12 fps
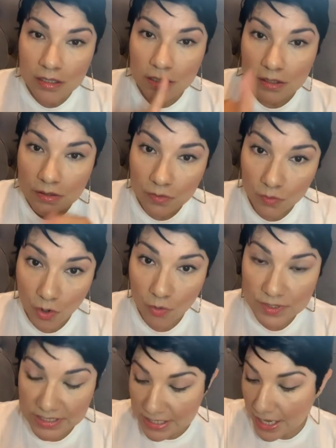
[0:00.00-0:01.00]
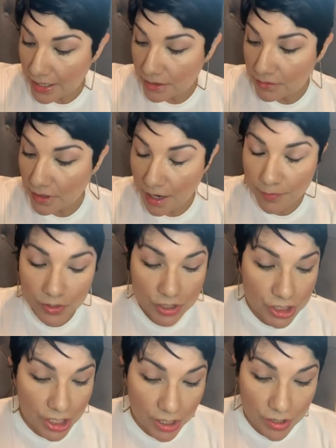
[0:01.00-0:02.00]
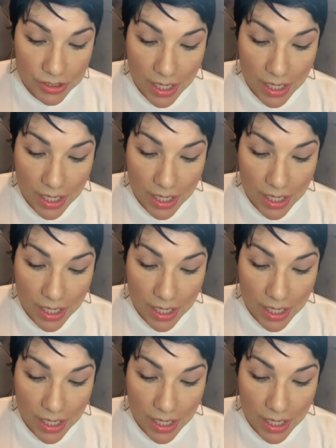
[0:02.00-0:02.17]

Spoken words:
we're almost done. I appreciate your time.